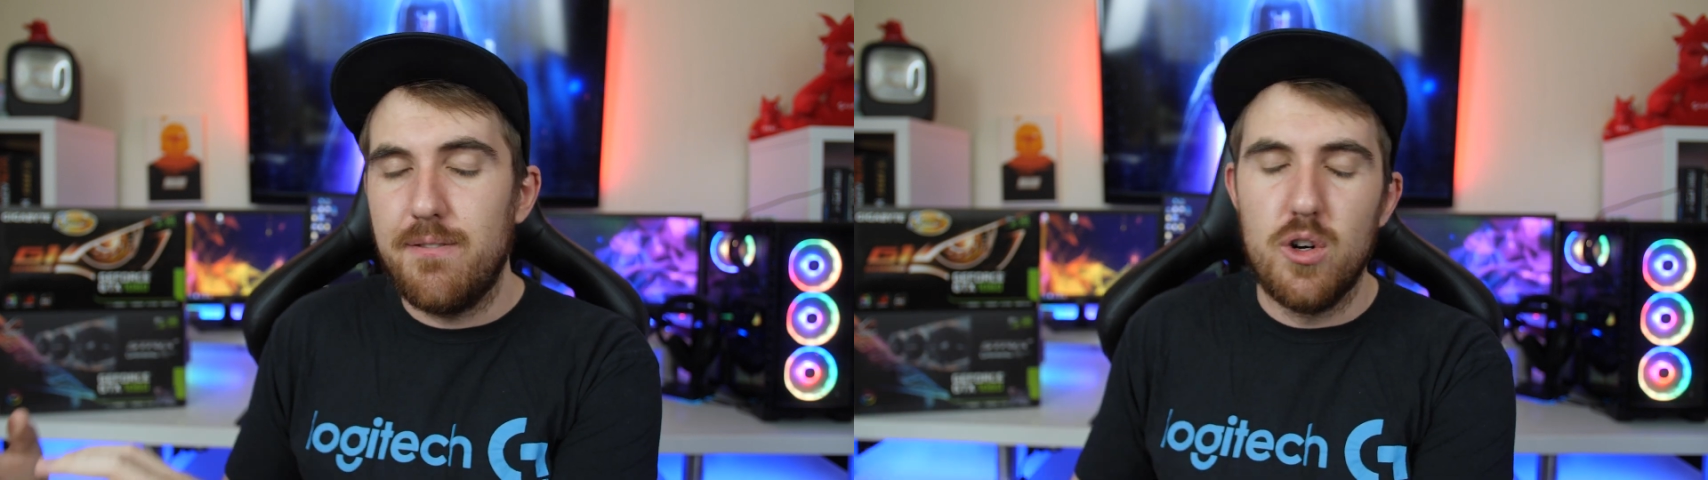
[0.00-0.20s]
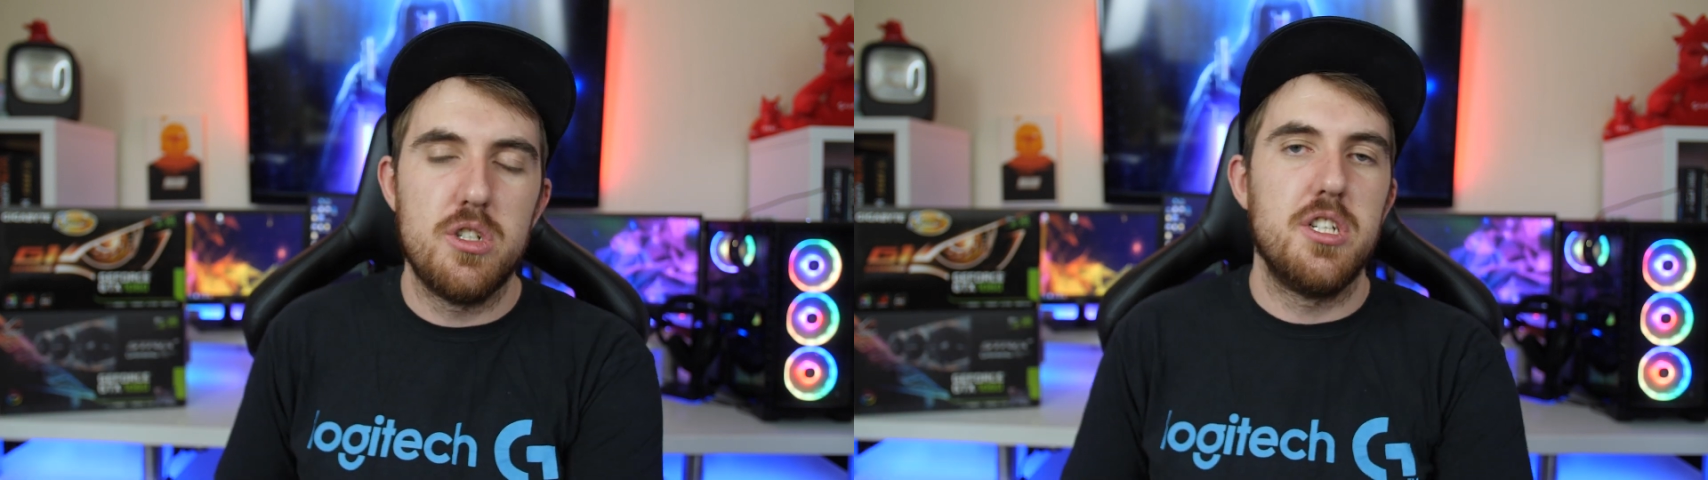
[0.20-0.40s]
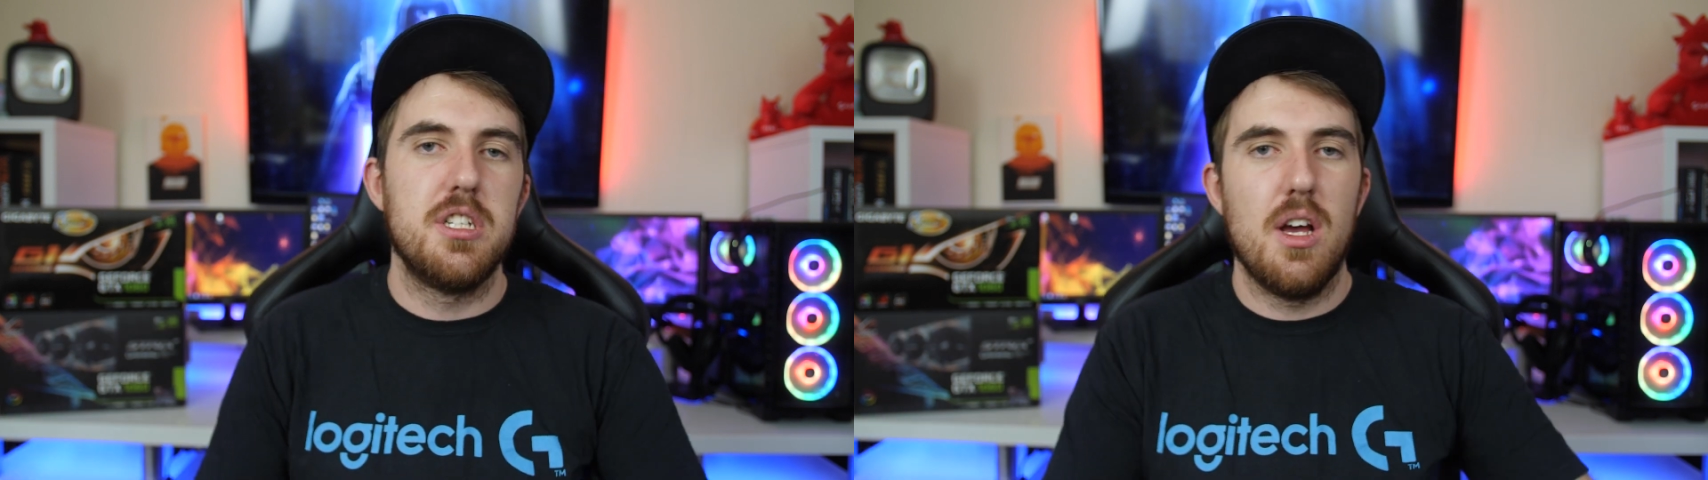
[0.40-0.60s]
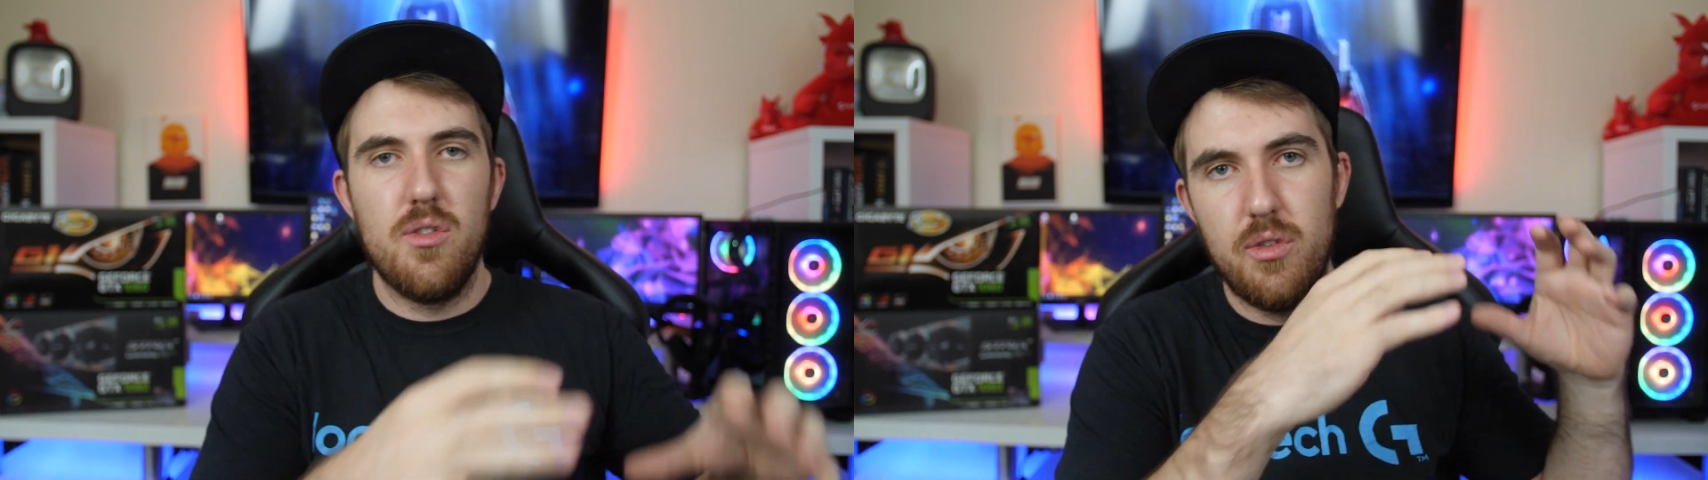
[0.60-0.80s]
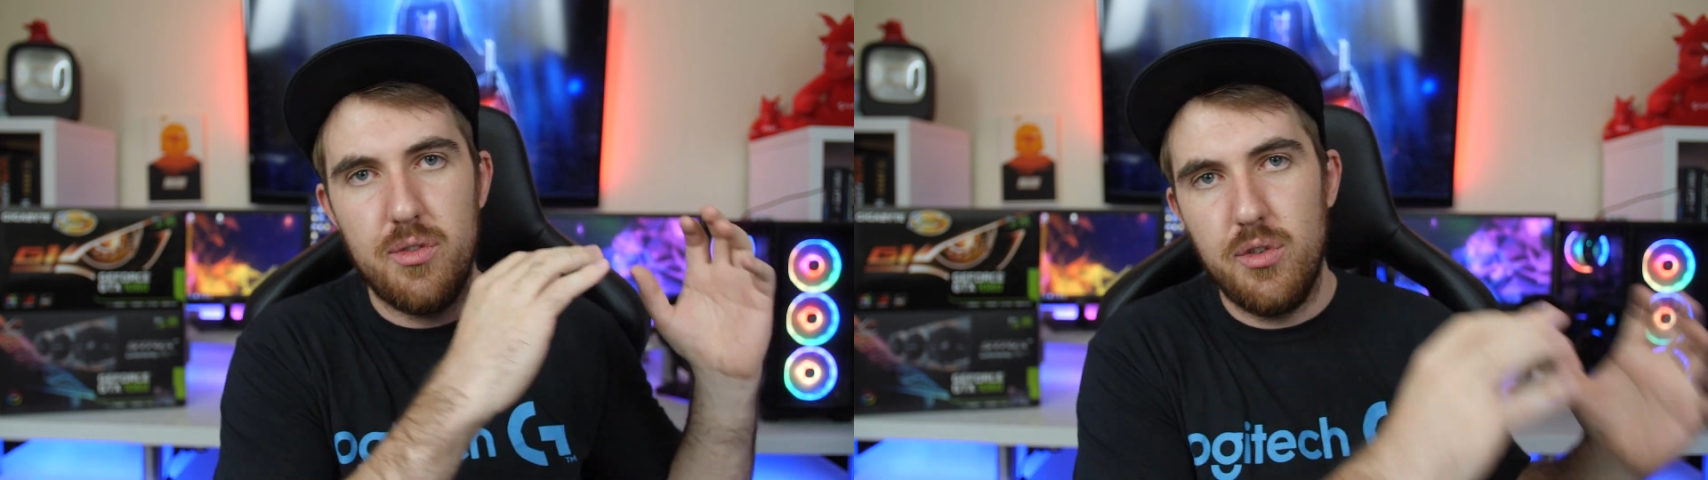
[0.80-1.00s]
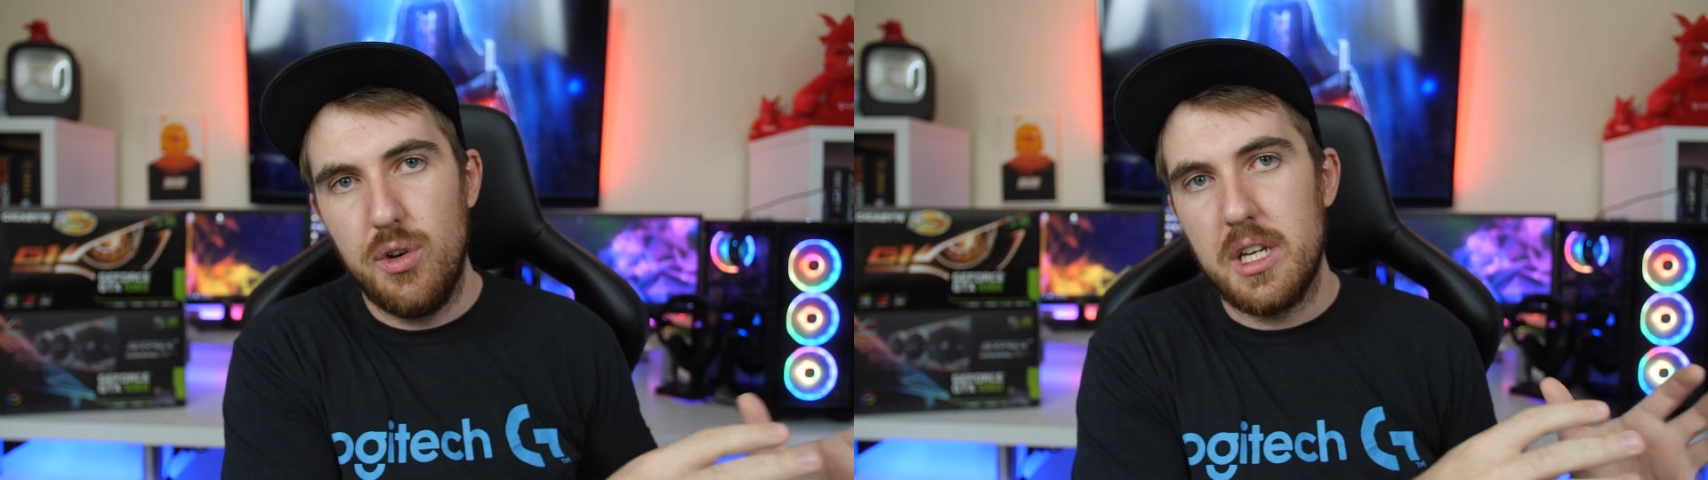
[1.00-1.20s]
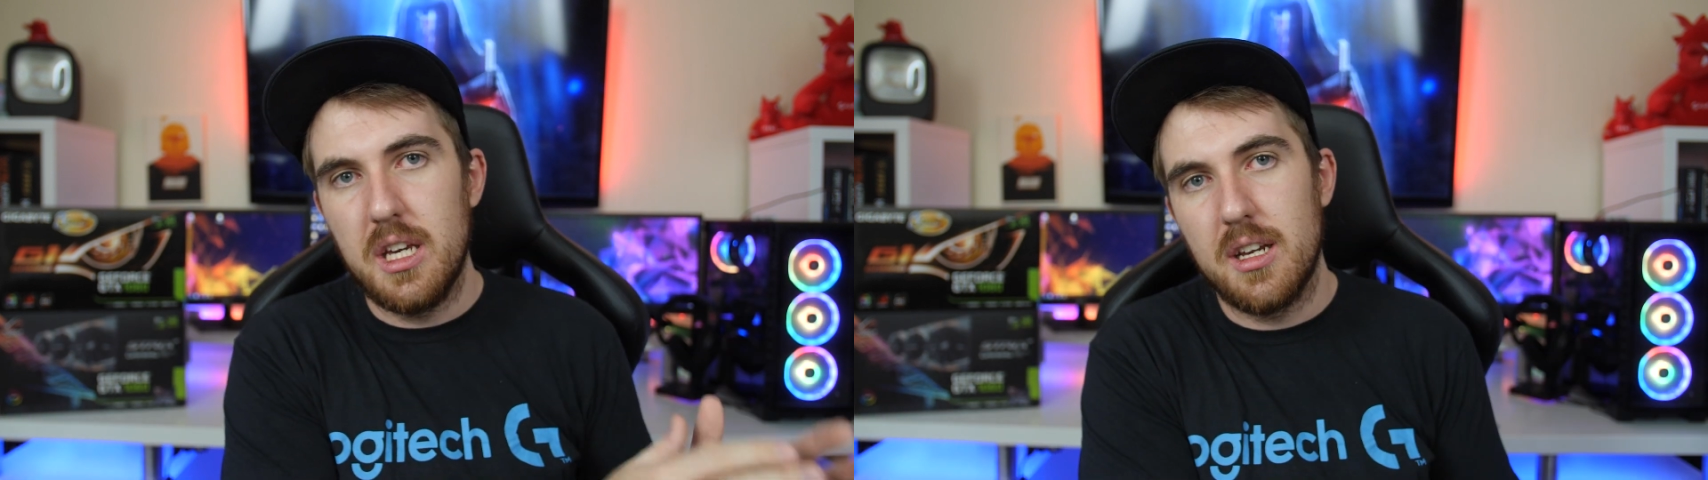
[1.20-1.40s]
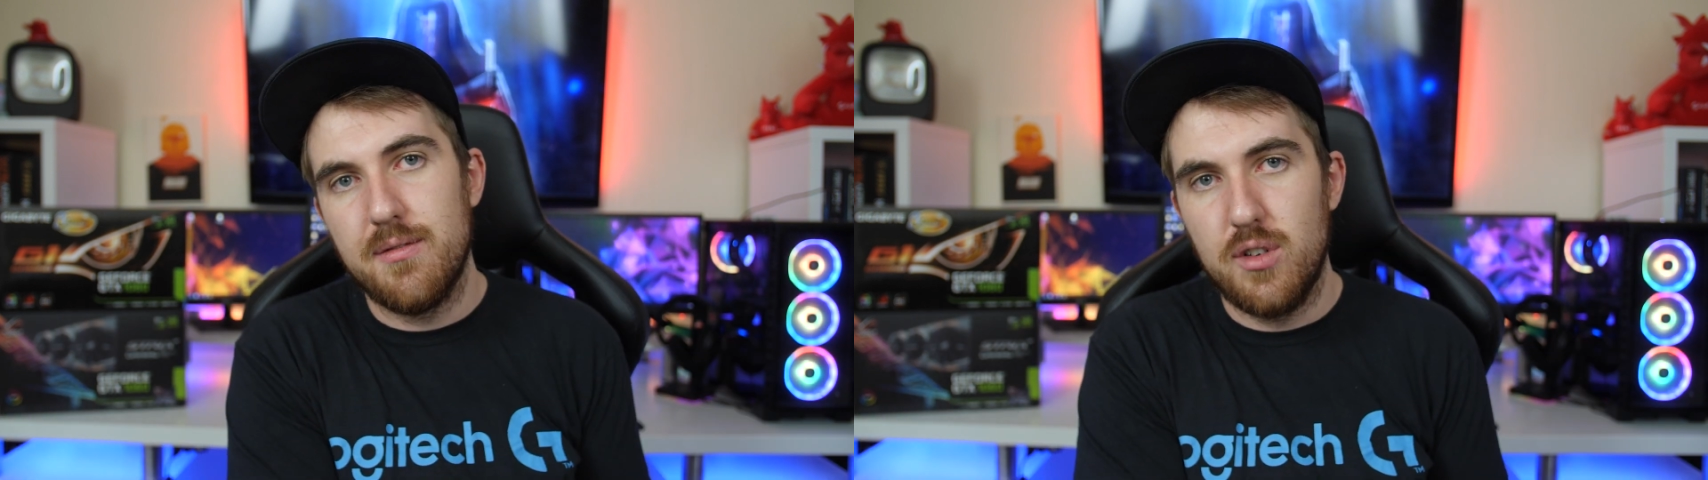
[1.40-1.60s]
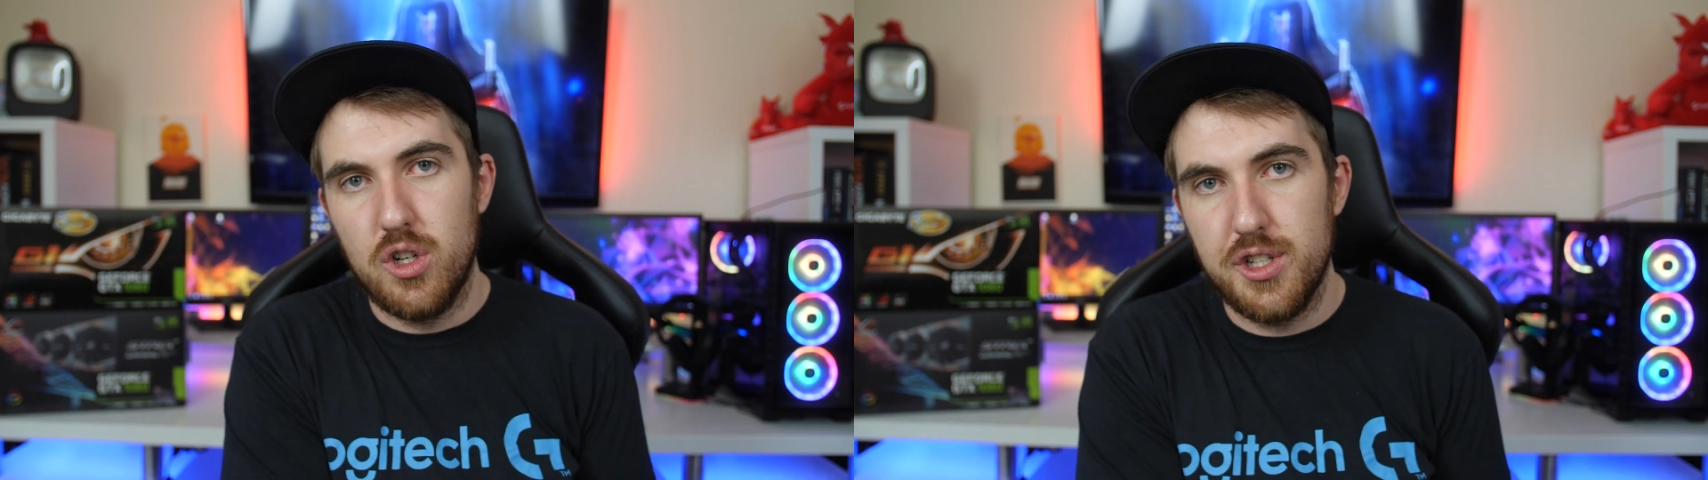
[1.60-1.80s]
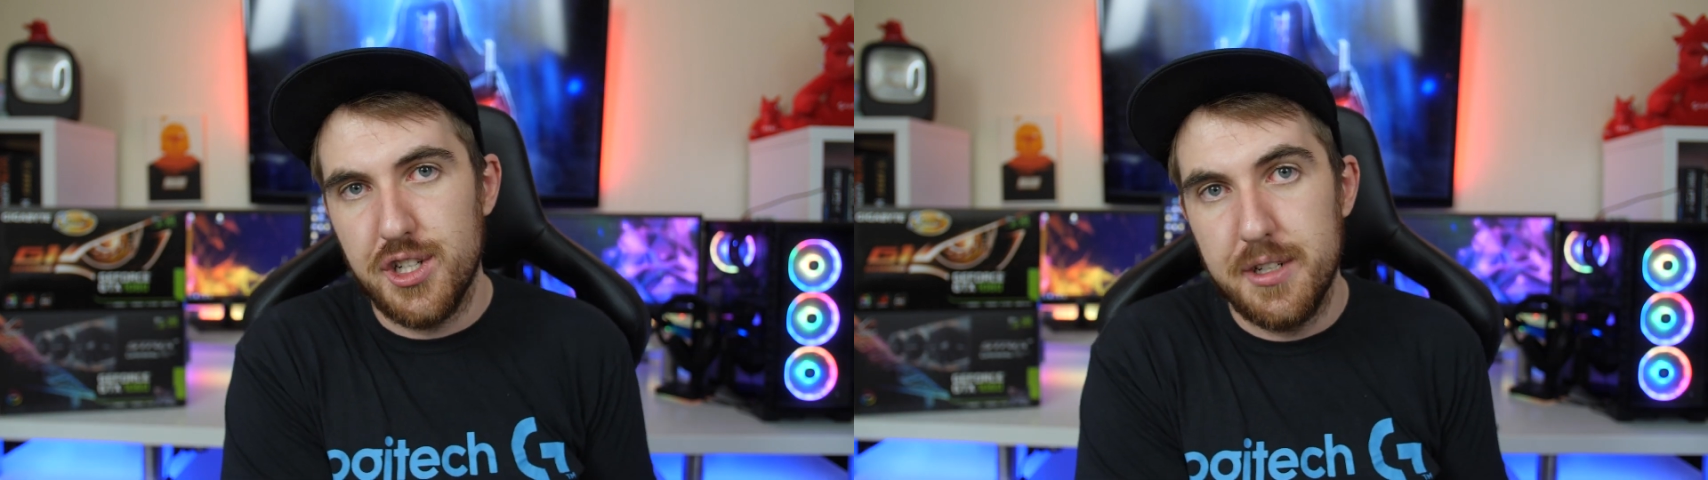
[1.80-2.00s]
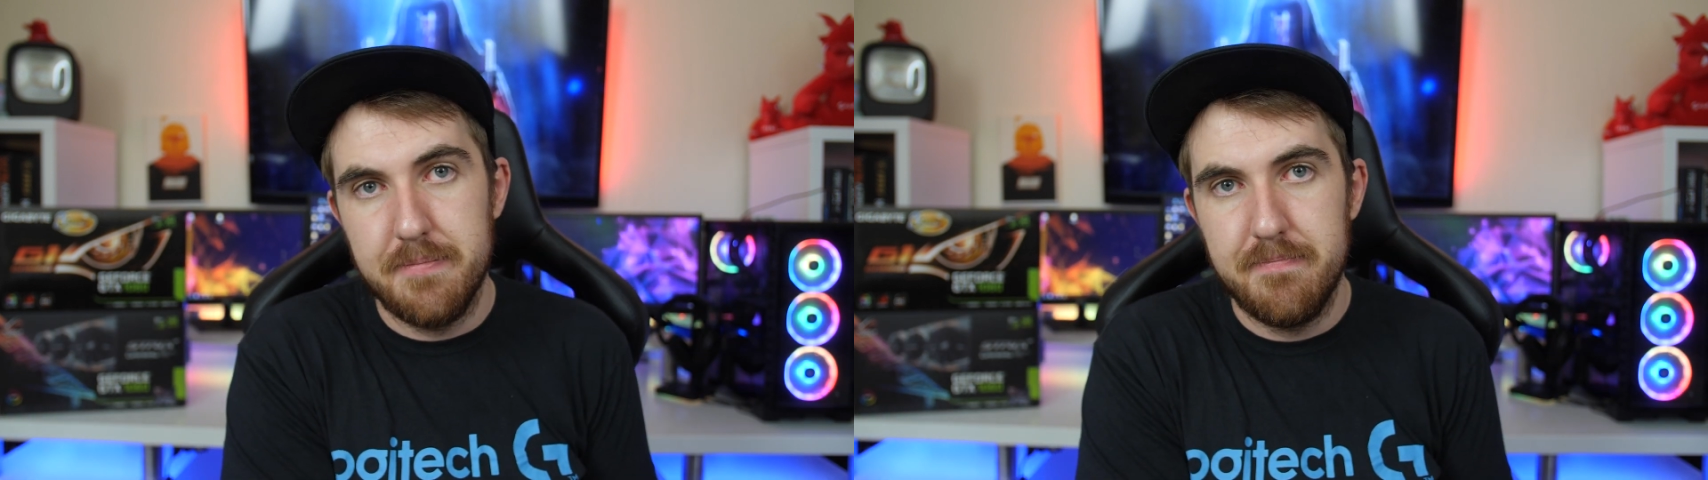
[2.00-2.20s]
versus the 3 gig version.